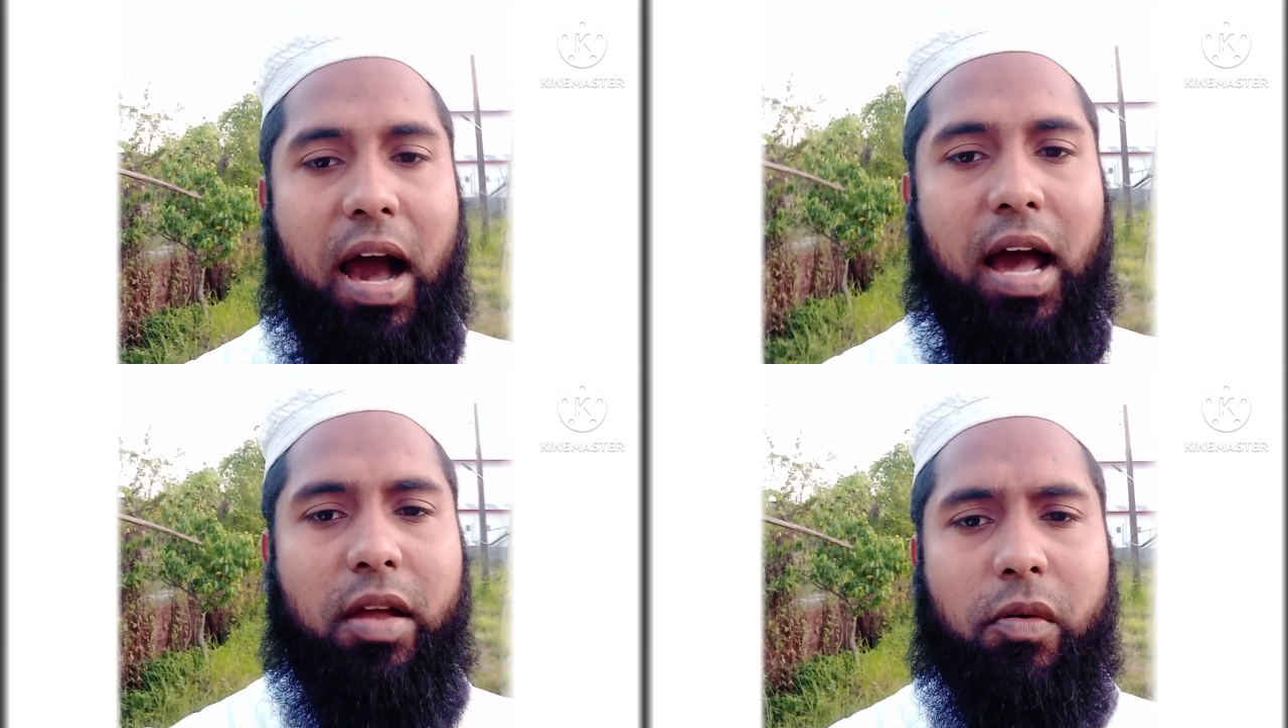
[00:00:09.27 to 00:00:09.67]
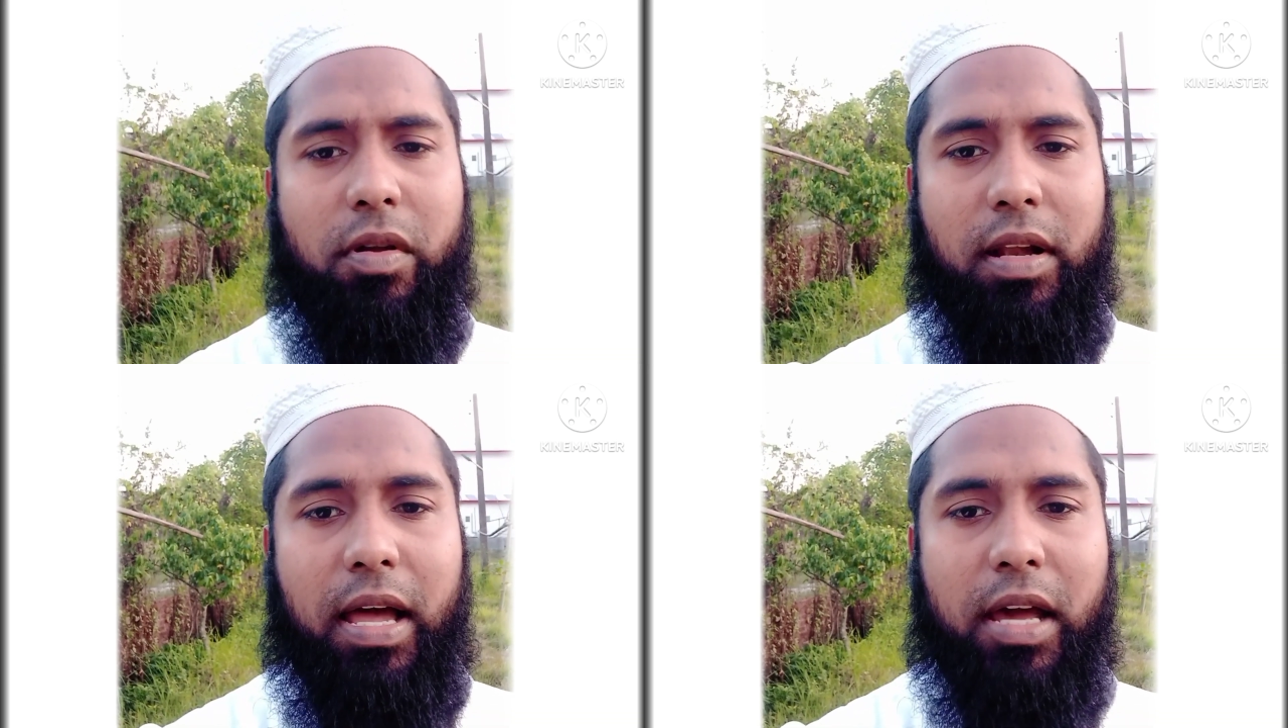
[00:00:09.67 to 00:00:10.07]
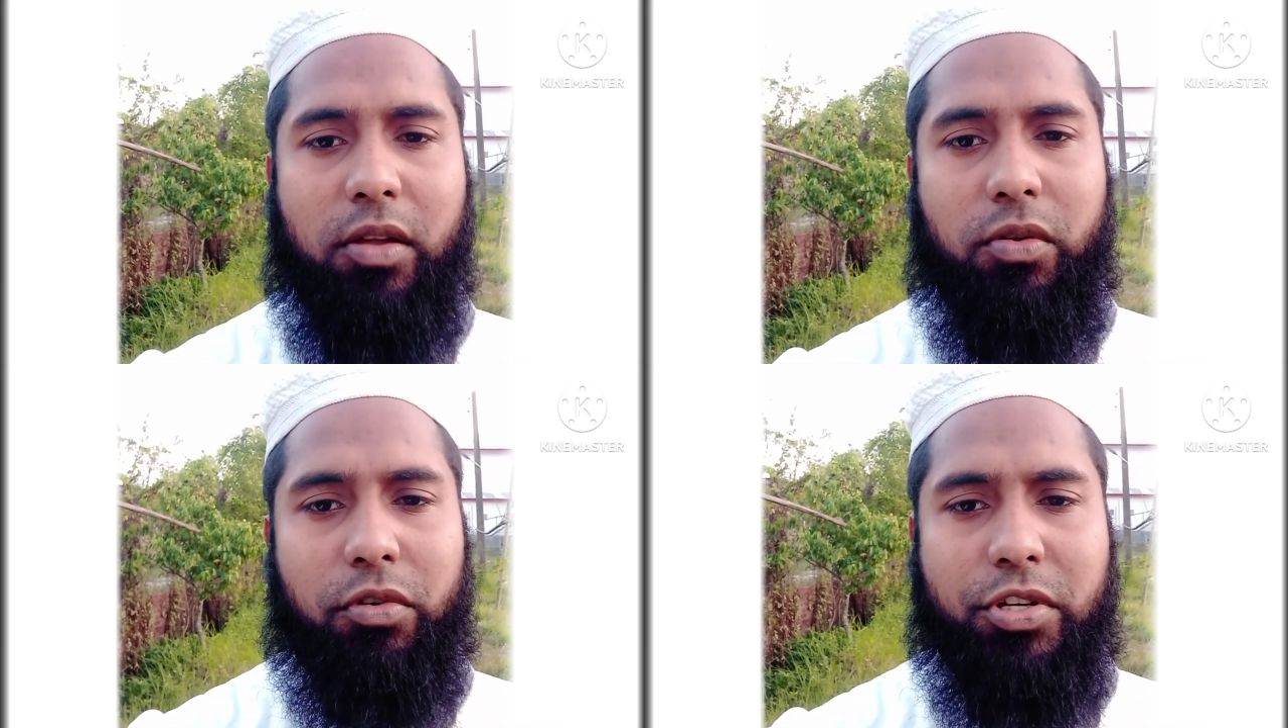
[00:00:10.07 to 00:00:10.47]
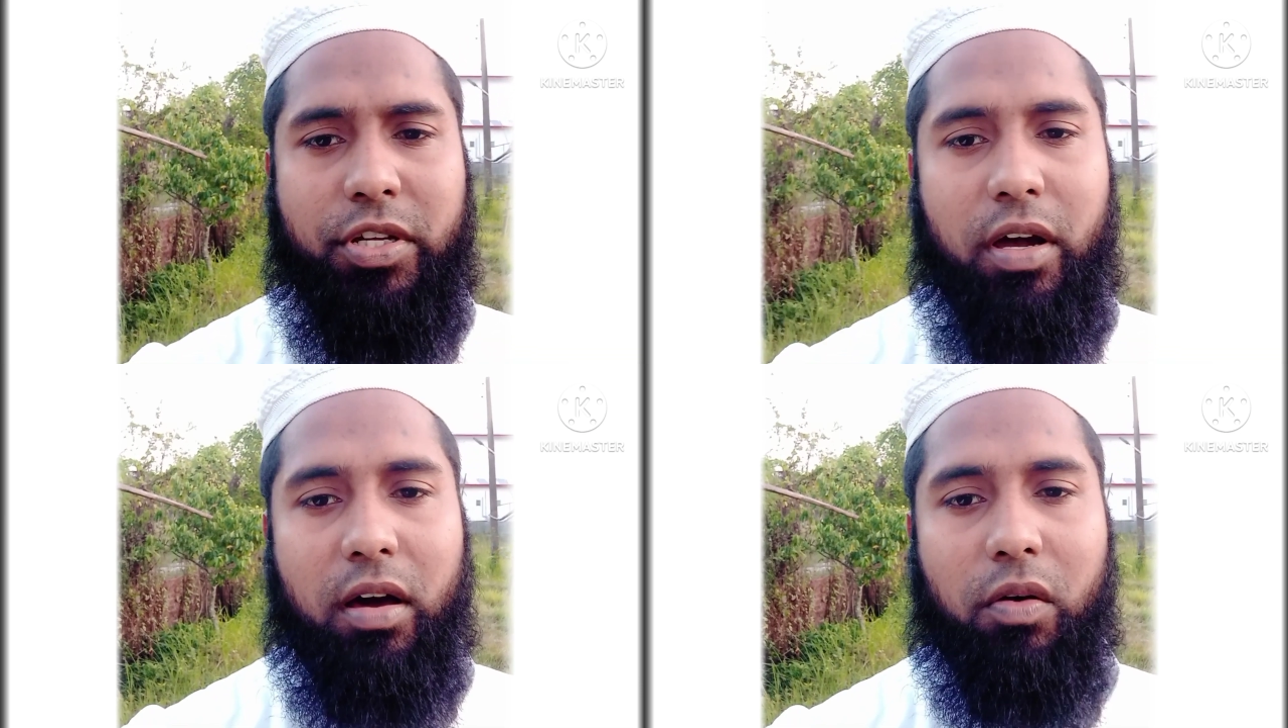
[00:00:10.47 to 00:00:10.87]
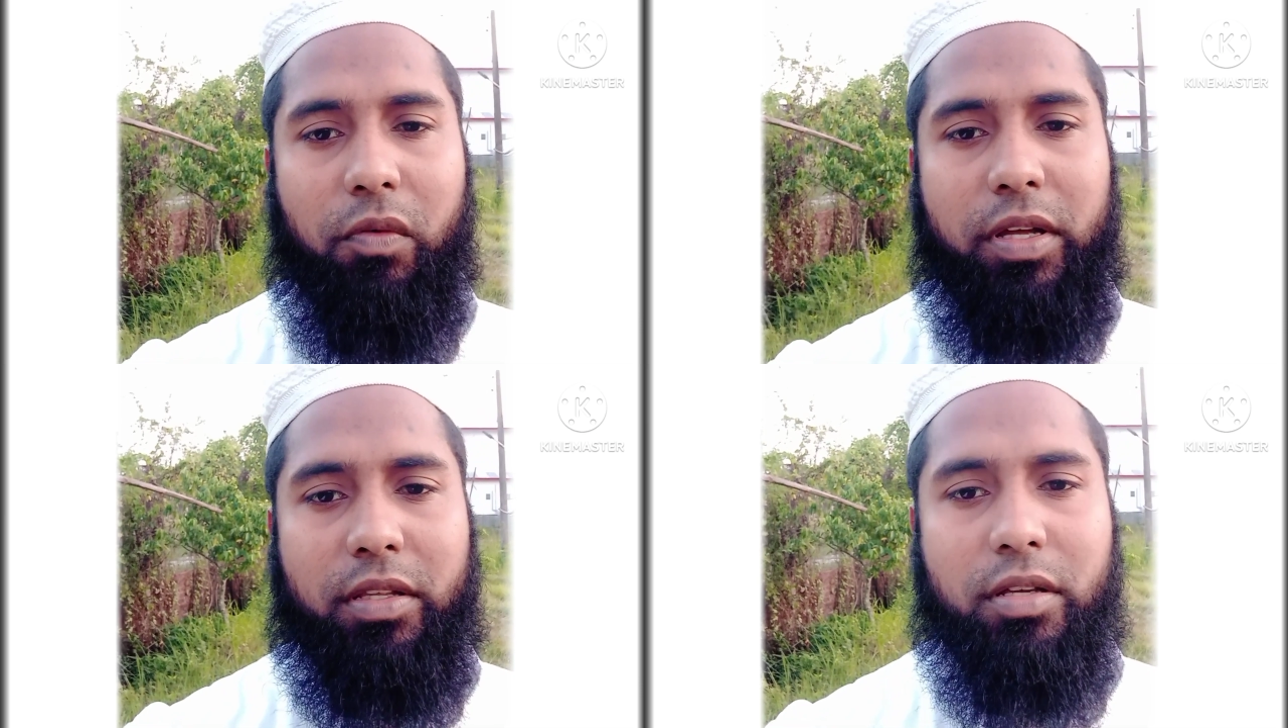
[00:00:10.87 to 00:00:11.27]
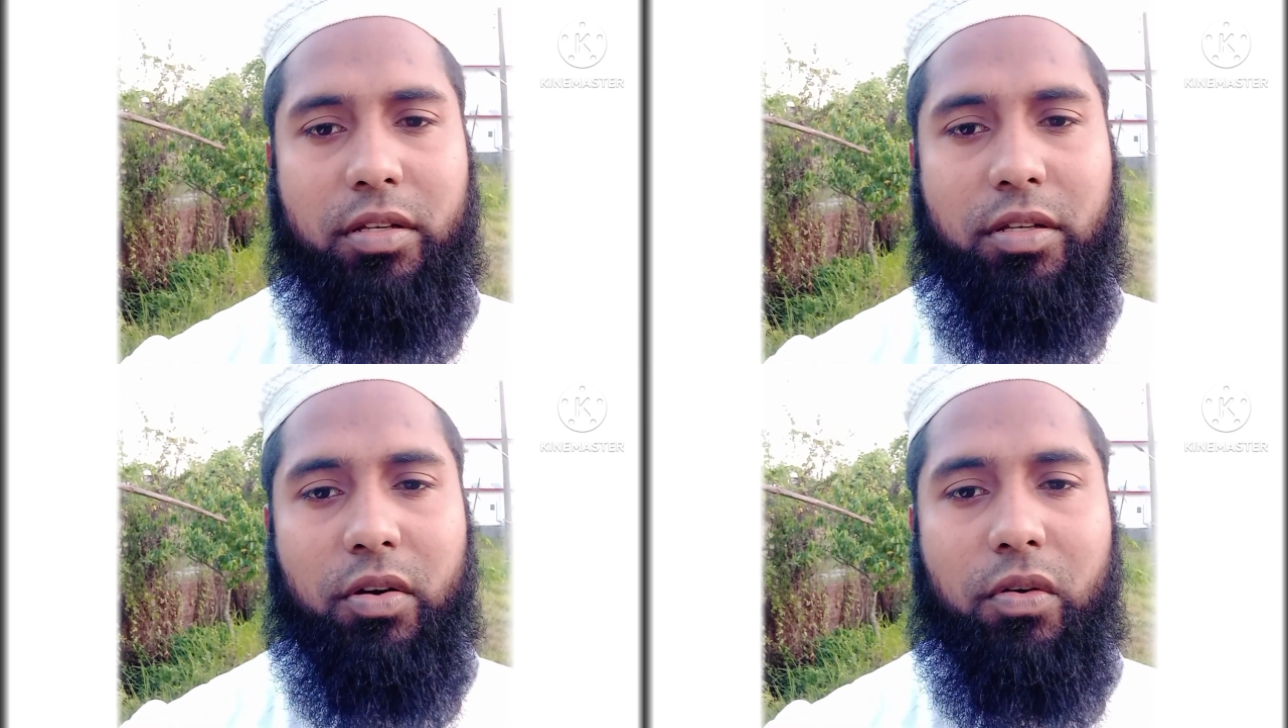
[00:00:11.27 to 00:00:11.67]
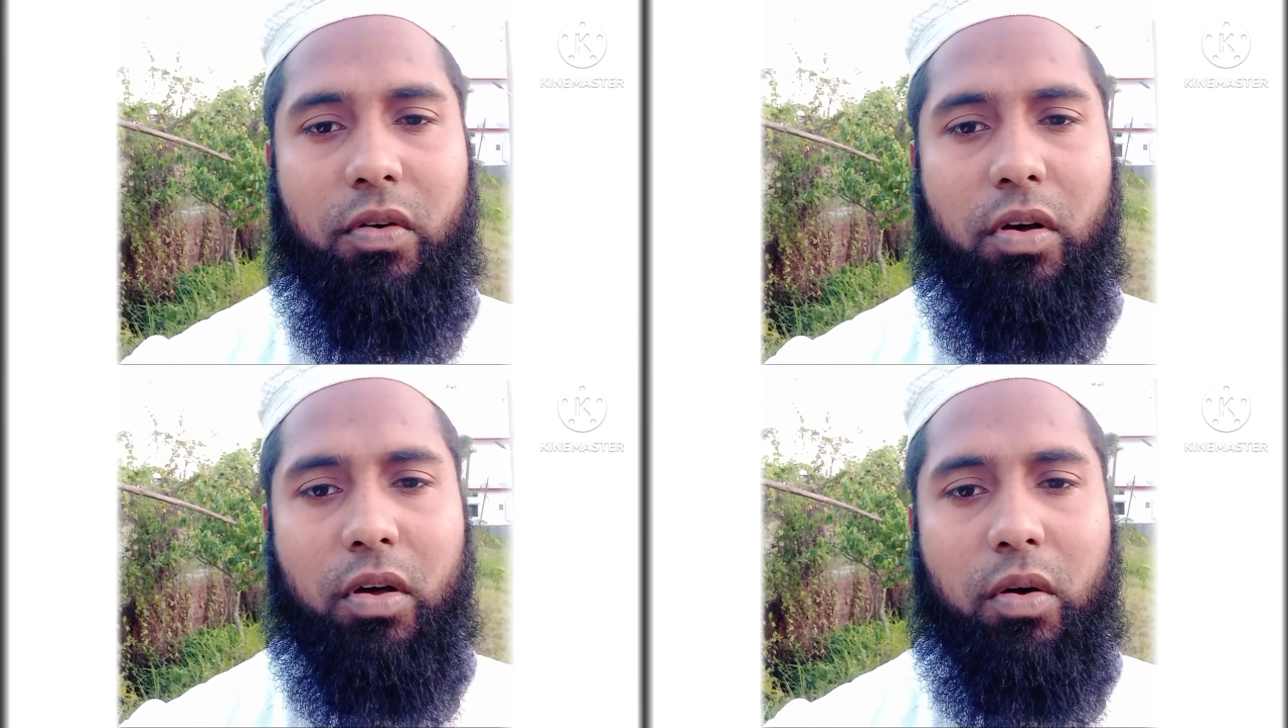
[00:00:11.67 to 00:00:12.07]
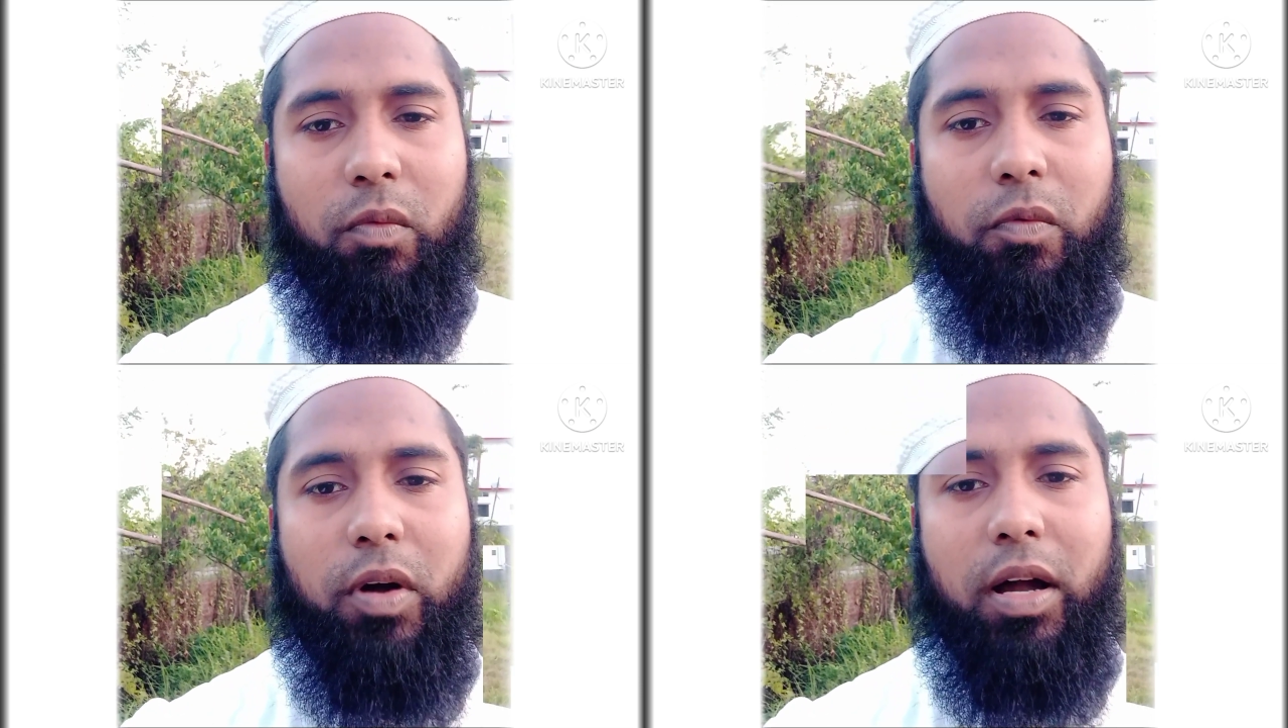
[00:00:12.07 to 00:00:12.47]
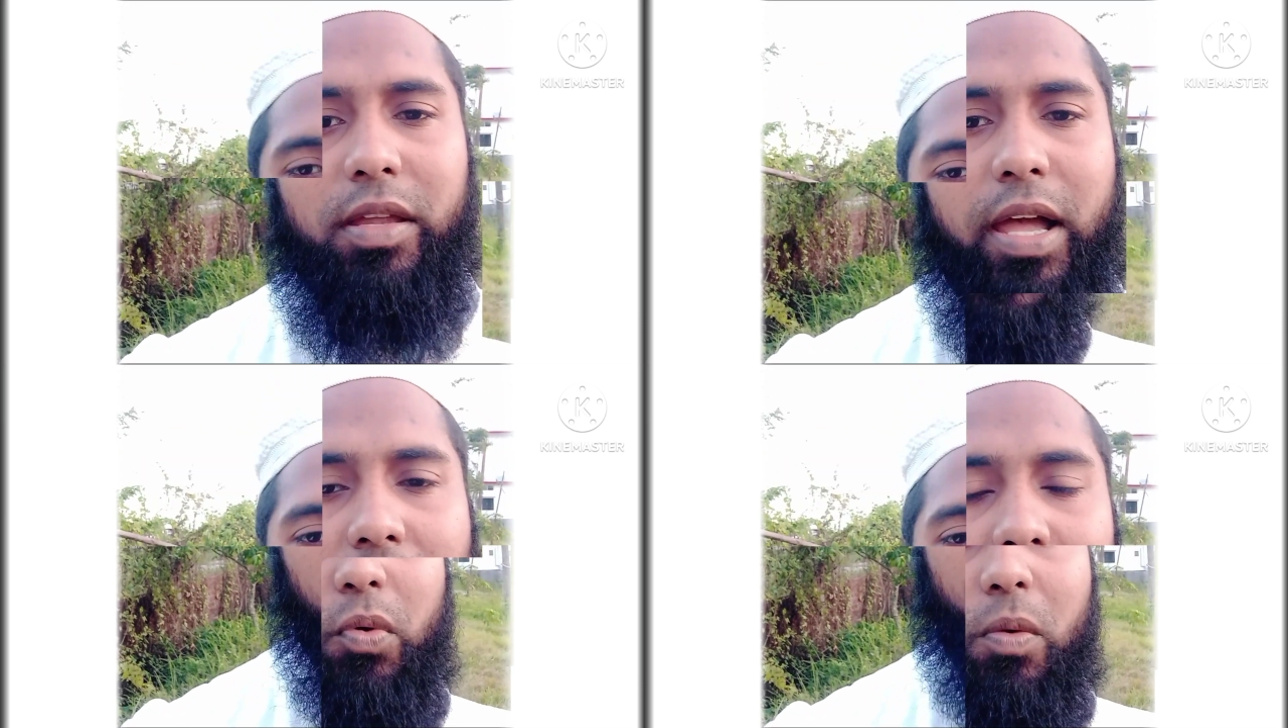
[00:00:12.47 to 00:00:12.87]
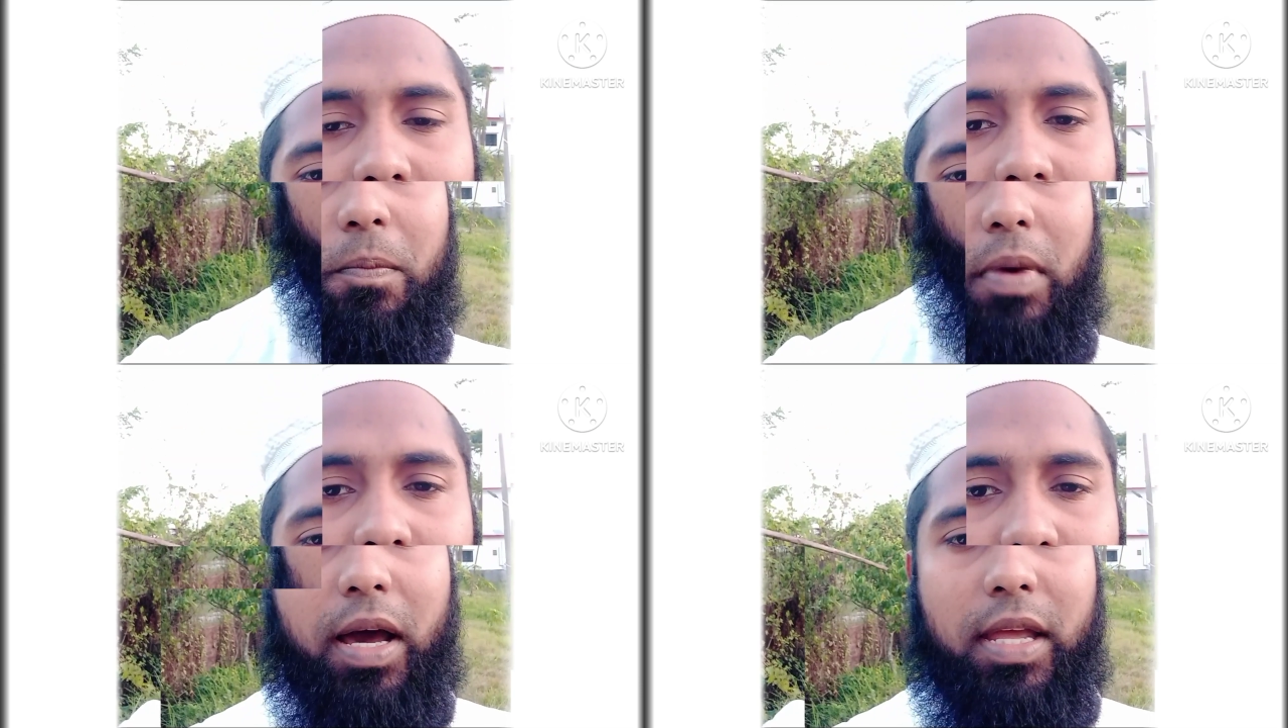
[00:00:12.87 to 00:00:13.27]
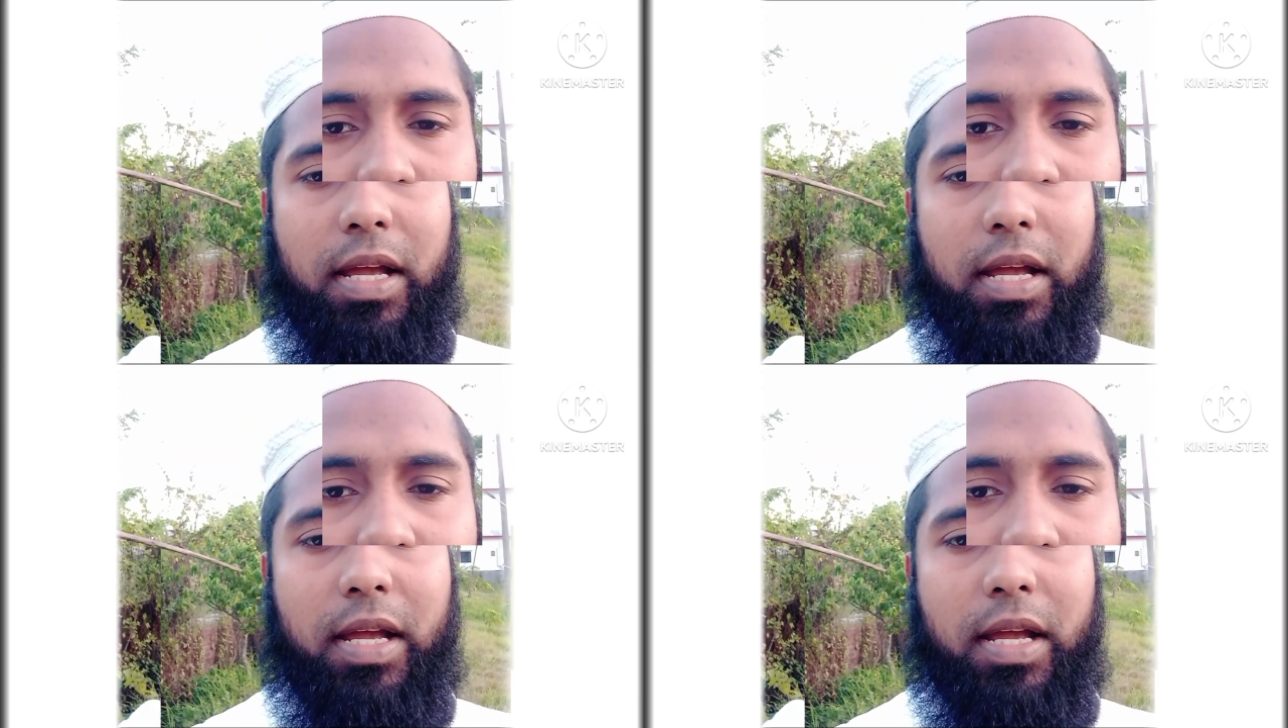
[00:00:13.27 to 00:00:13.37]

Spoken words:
I would like to share with you what my